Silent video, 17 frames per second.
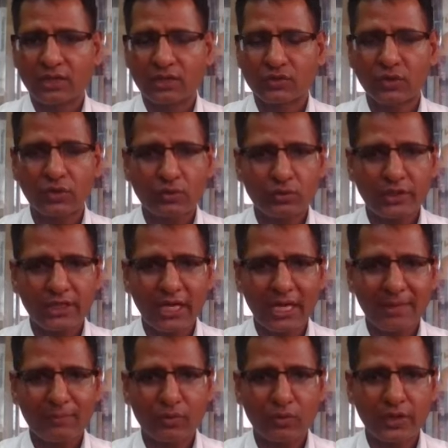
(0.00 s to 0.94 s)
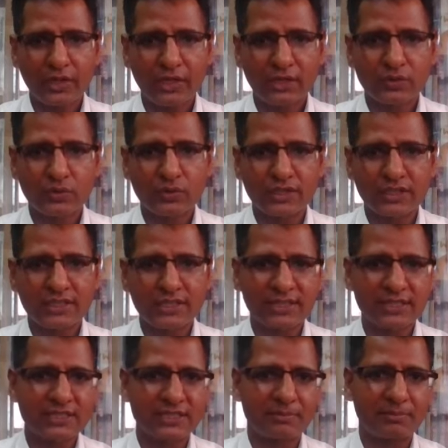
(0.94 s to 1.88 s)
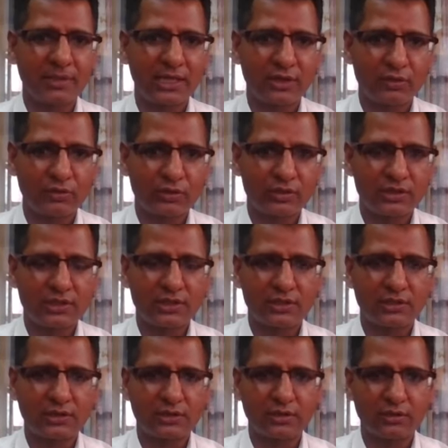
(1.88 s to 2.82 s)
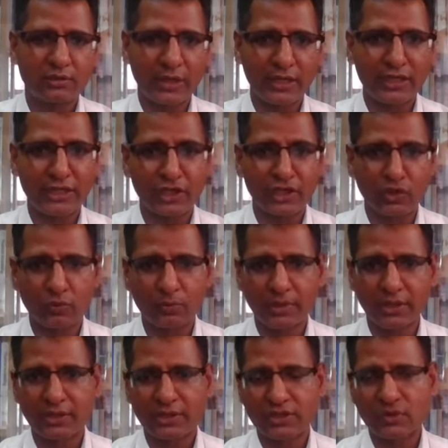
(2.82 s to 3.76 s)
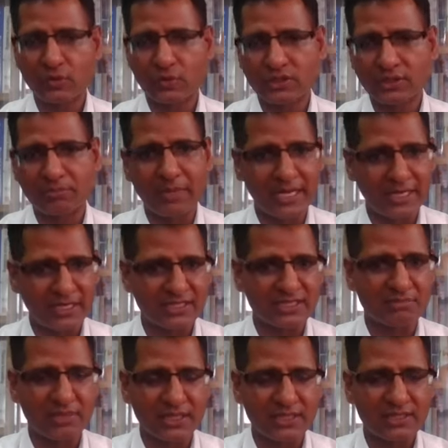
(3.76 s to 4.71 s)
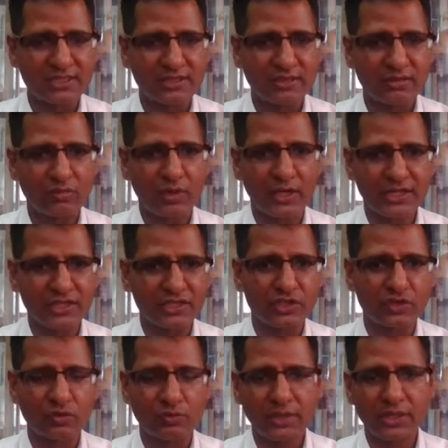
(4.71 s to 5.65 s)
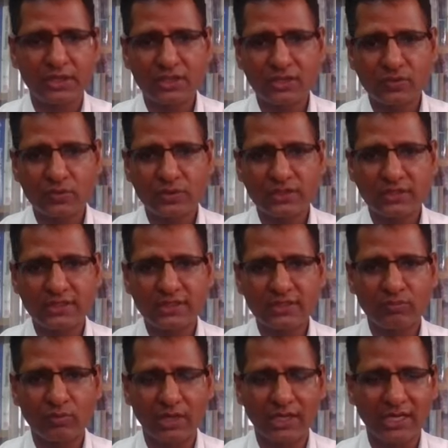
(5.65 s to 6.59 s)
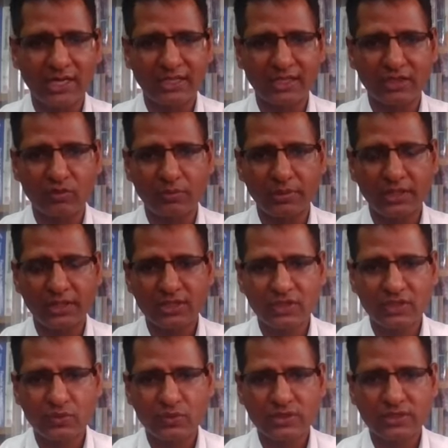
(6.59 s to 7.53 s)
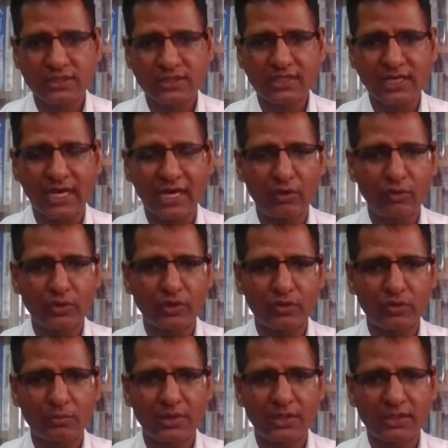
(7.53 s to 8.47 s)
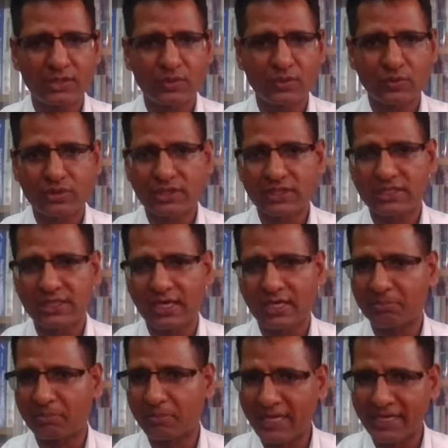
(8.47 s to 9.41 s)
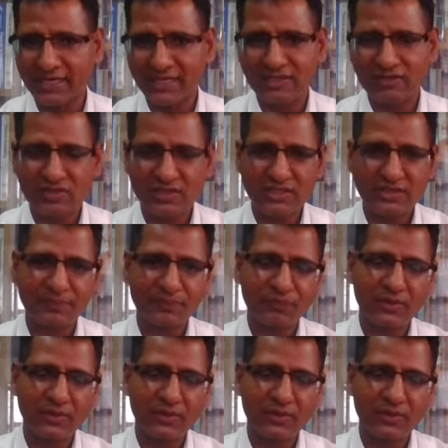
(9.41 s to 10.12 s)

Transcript: So today I am going to discuss about only human resource management. What is human resources? What are the human resources? How human resources are managed?